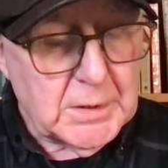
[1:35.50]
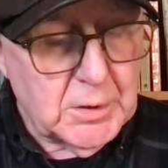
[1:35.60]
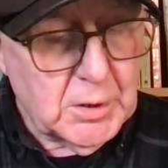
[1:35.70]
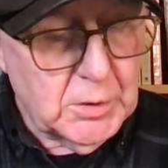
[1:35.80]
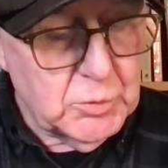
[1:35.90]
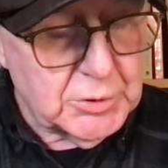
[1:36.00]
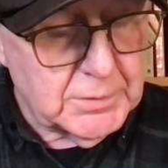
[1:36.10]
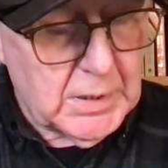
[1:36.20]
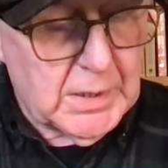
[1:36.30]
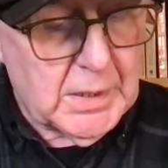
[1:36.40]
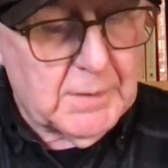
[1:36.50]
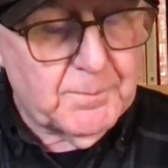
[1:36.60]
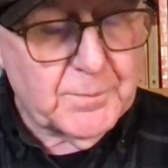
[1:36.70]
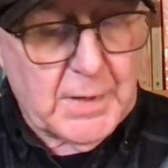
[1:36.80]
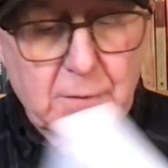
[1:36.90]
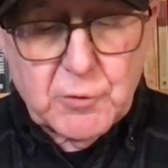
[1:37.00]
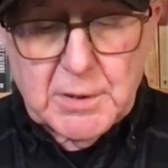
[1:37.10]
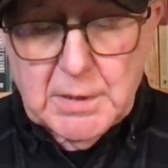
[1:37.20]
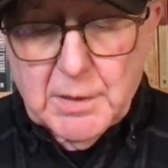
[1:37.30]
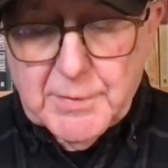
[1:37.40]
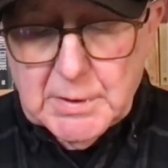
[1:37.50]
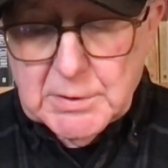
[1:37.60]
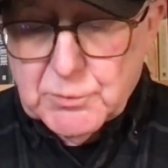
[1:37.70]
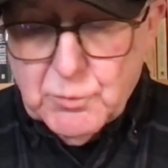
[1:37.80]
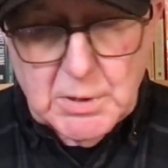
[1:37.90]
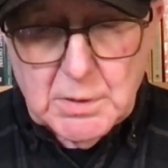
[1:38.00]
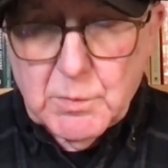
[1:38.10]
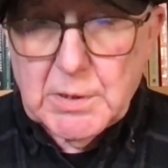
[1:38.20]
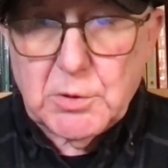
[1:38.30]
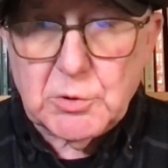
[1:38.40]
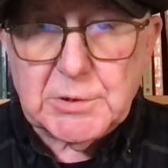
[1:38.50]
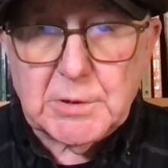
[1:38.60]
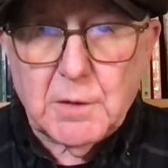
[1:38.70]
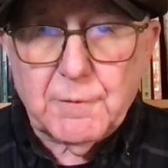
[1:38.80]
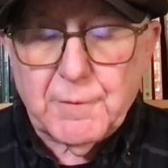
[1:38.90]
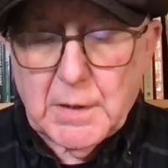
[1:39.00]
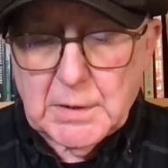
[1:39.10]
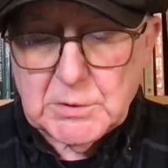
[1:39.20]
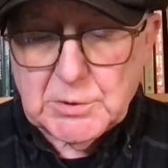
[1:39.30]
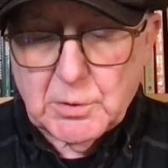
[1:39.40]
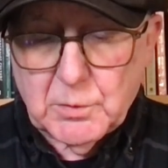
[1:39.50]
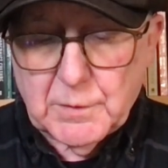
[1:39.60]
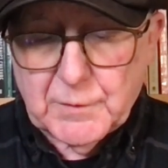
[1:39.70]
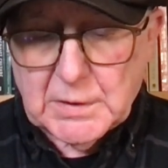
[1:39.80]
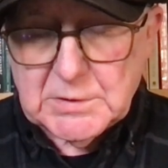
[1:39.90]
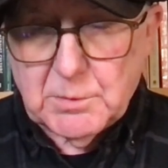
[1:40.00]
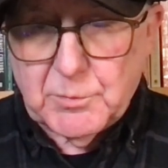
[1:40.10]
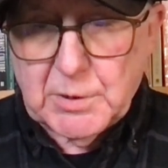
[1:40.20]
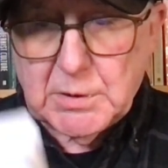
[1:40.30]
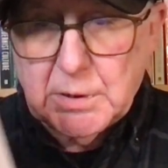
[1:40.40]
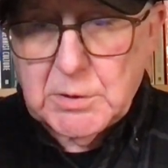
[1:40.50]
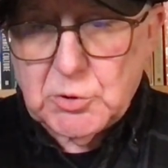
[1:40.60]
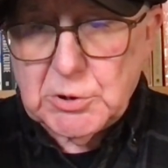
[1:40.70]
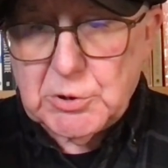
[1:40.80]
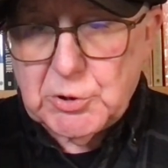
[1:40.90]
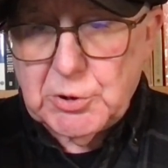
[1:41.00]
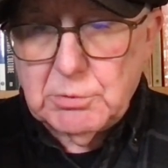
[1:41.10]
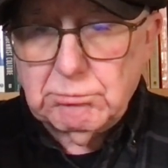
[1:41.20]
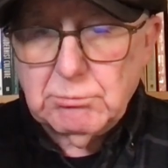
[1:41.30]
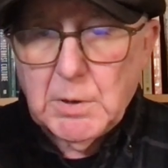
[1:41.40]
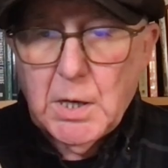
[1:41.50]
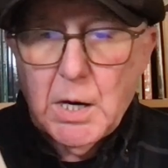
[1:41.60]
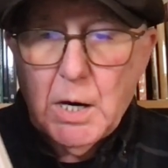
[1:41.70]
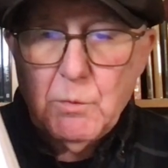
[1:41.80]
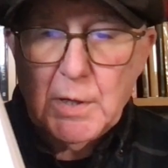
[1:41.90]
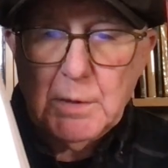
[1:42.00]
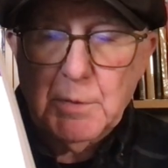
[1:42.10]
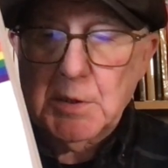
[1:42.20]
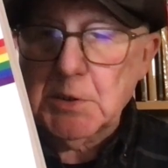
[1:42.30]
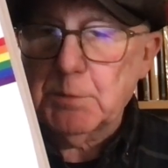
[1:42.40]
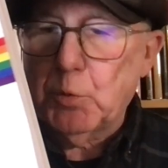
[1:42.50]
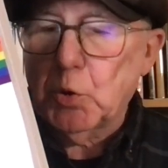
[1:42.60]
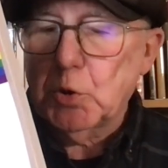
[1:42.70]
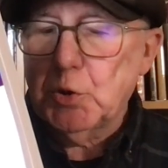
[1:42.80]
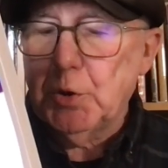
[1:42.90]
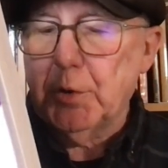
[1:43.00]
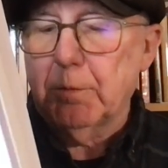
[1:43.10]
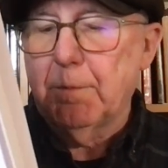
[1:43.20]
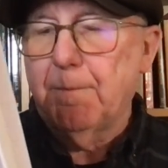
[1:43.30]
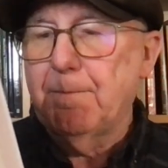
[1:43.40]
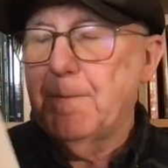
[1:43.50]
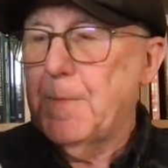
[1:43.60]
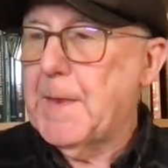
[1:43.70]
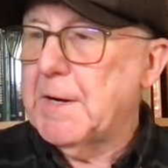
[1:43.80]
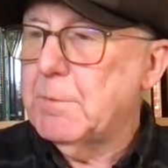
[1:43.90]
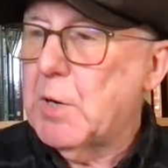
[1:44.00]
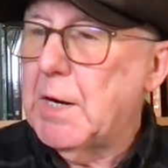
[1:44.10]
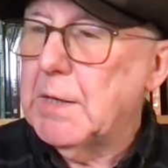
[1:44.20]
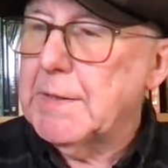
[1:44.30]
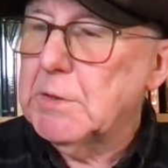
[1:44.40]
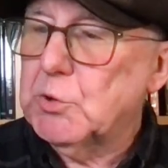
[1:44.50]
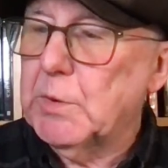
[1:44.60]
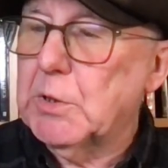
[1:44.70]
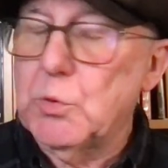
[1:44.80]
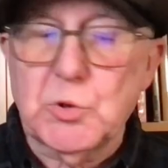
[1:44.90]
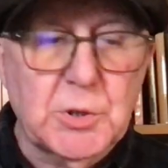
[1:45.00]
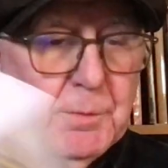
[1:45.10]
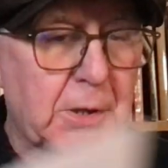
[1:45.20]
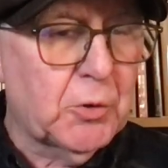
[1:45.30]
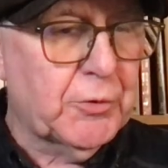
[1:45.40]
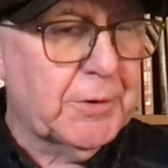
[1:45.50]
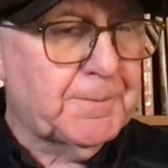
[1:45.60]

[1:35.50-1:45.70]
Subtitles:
conclusion. I've read it. I think it's really, really good stuff. And so if that's something that interests you, I recommend this book to you. Danny Brierley, To Inclusion and Beyond.